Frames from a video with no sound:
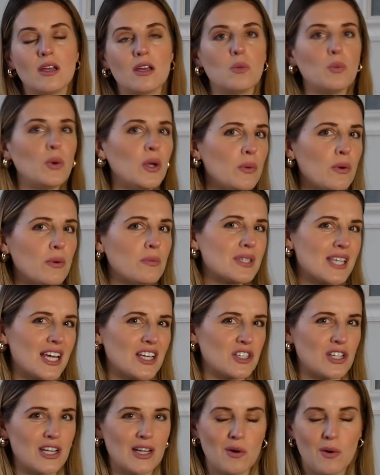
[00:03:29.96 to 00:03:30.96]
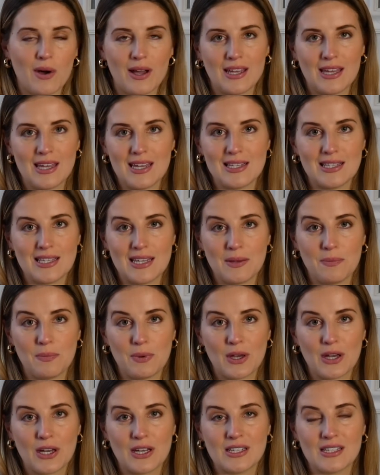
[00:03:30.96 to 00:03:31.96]
Week 1 was actually quite easy
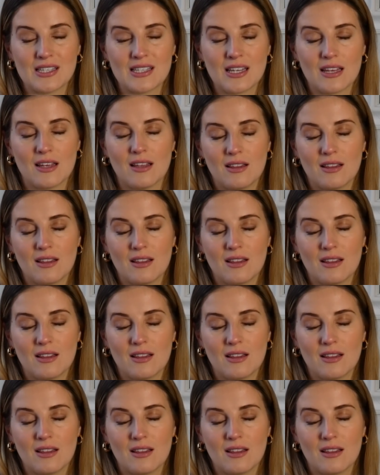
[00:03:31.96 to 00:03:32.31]
because